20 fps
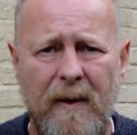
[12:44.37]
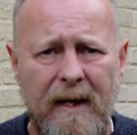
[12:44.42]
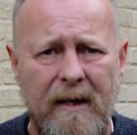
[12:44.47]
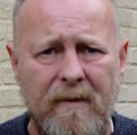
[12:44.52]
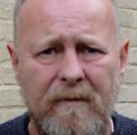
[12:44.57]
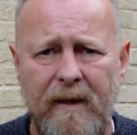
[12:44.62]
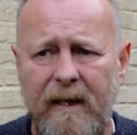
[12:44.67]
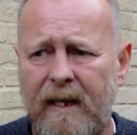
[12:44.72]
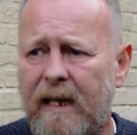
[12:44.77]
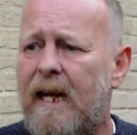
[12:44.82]

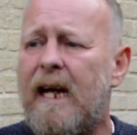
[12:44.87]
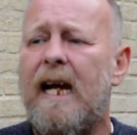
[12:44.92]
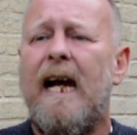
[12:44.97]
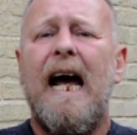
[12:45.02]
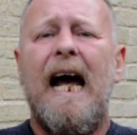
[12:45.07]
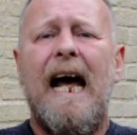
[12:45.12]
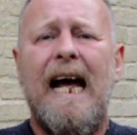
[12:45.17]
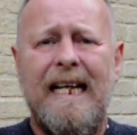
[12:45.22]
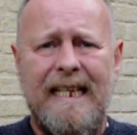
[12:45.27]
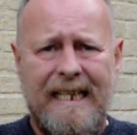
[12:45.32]
anything,
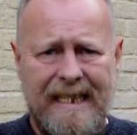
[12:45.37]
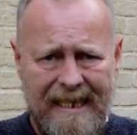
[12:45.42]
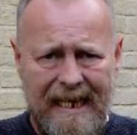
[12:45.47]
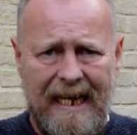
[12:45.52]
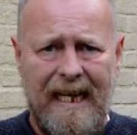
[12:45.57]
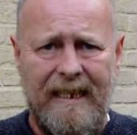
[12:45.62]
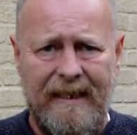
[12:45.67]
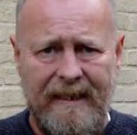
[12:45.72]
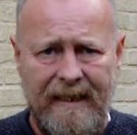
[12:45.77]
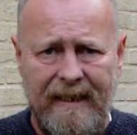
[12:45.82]
that's
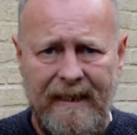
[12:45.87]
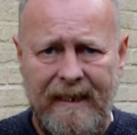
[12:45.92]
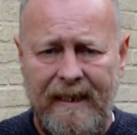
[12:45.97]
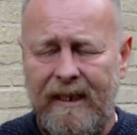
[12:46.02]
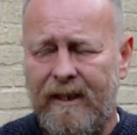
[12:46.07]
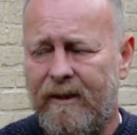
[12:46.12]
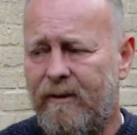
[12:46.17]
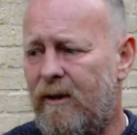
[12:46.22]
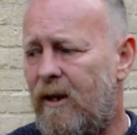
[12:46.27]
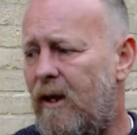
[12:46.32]
done,
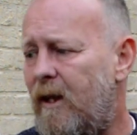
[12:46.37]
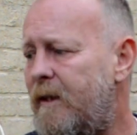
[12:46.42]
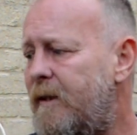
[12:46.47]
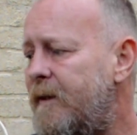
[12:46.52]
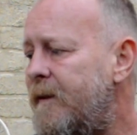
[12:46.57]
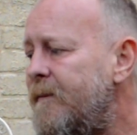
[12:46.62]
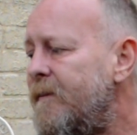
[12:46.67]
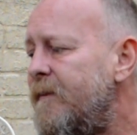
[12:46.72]
right?